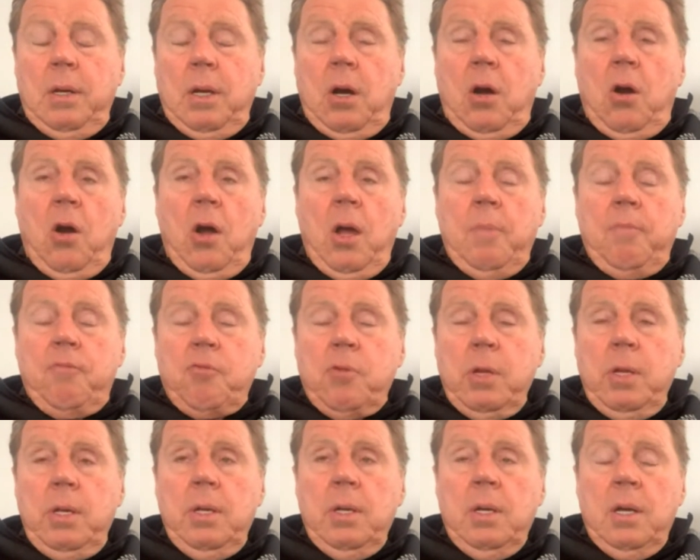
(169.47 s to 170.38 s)

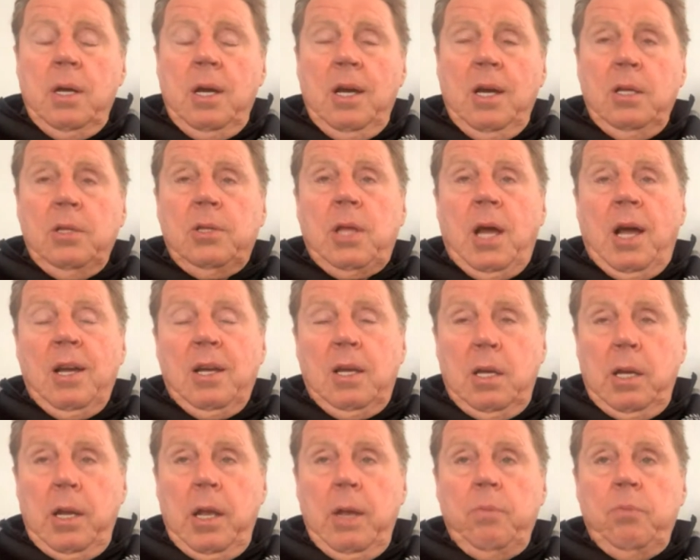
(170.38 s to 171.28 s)
Highbury.
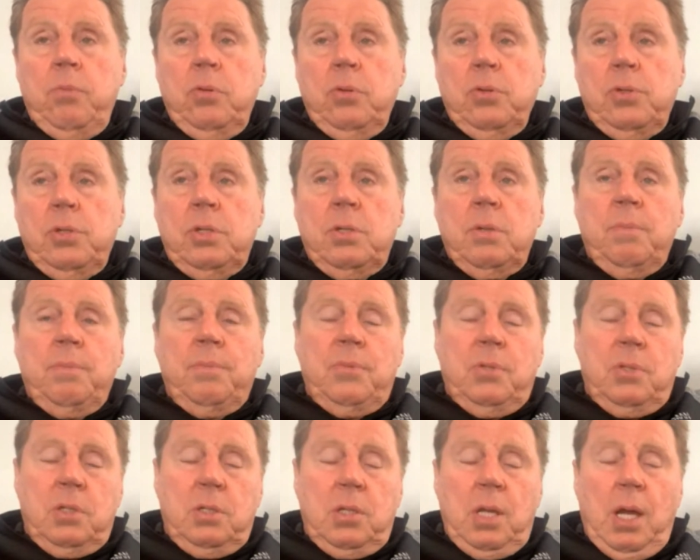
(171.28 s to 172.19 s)
Duncan Edwards and
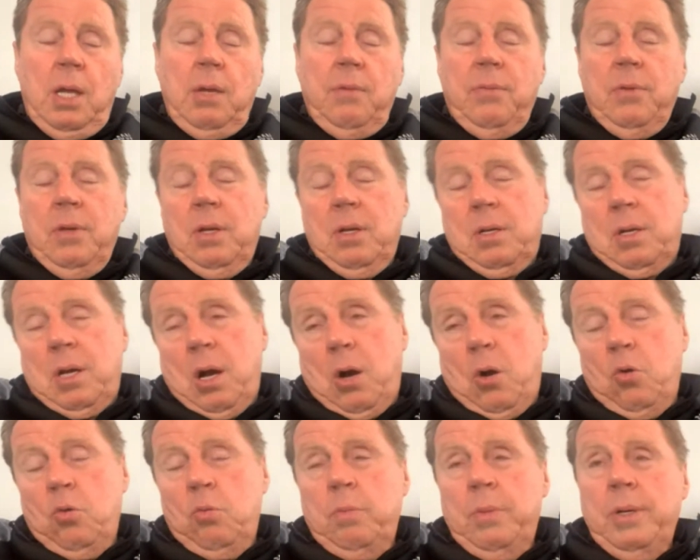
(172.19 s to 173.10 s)
Dave
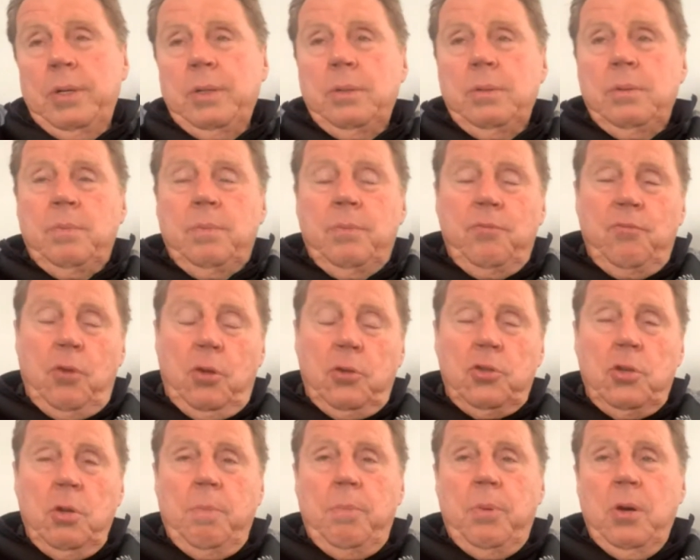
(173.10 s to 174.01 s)
Coleman,
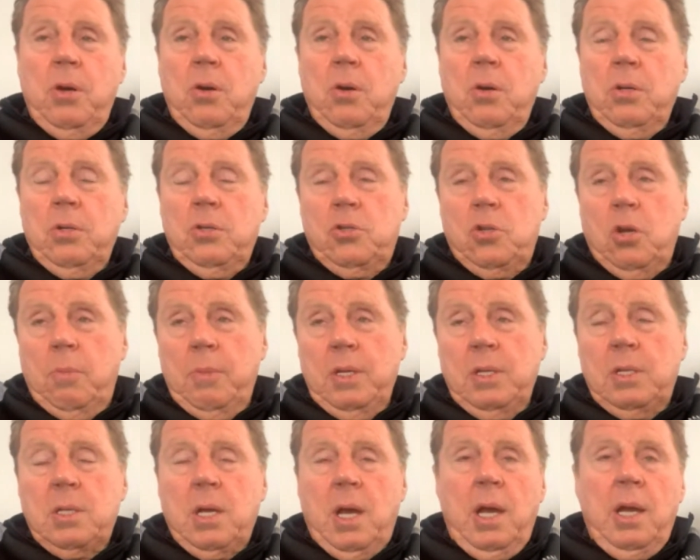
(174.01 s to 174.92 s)
Roger Byrne, Tommy
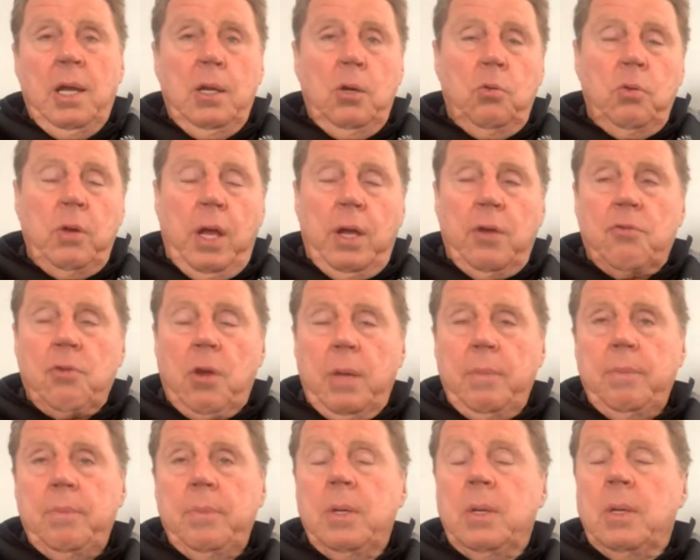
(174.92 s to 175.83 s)
Taylor, all that
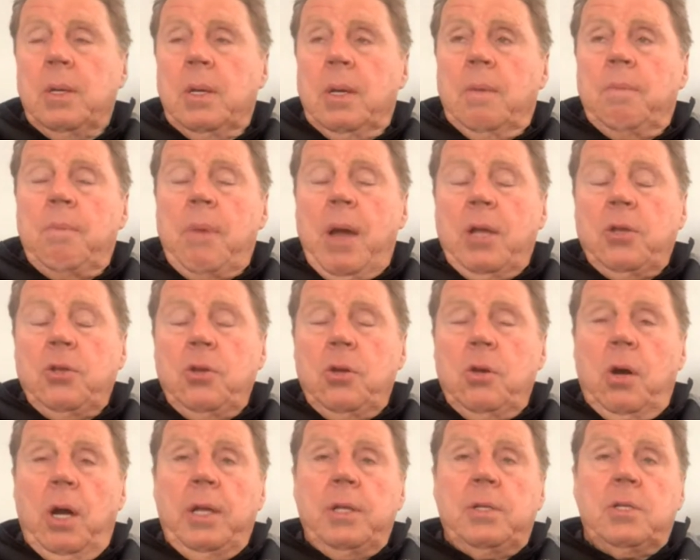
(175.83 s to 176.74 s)
great Man
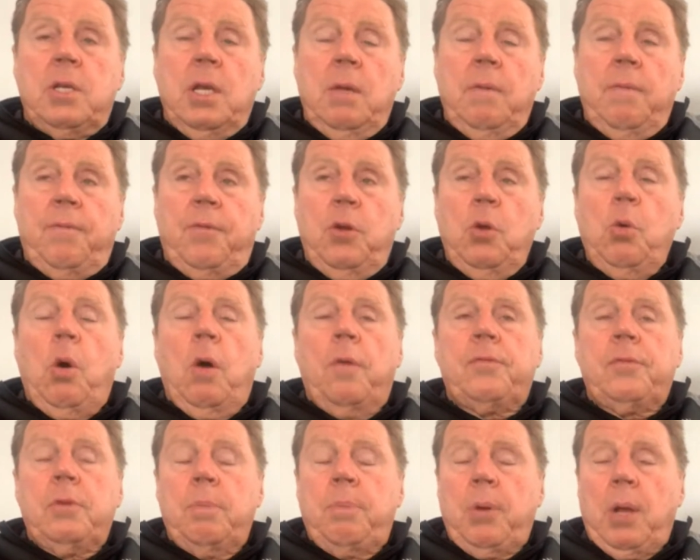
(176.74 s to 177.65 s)
United team flew
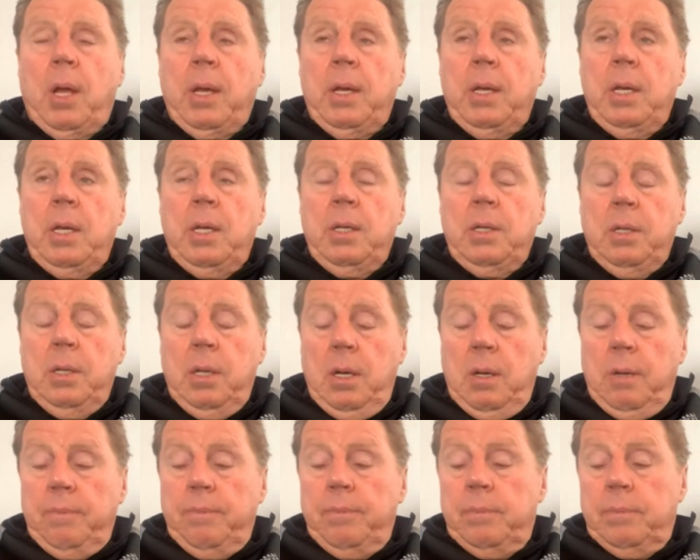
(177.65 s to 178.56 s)
off to play in
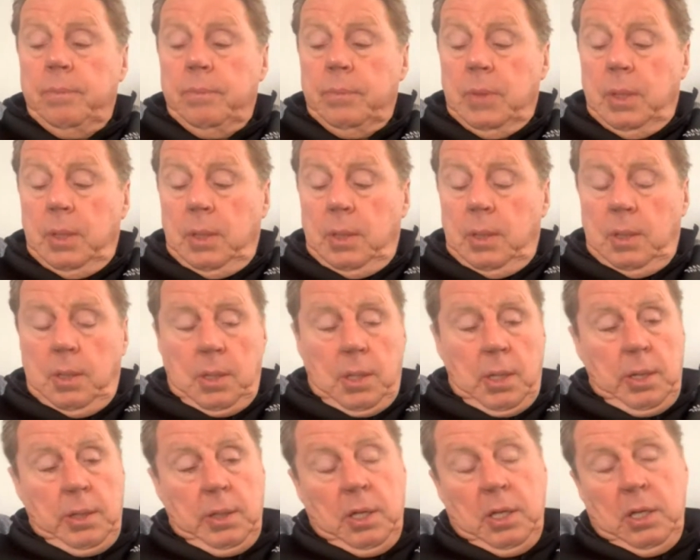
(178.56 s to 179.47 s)

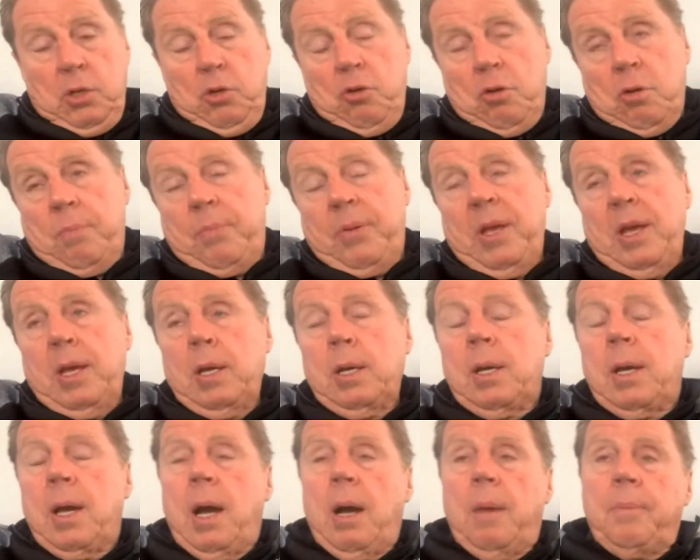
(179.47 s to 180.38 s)
the European
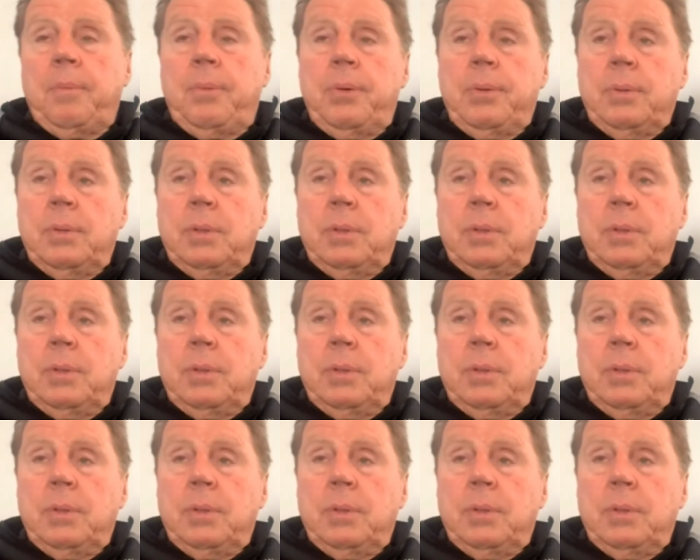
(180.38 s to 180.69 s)
Cup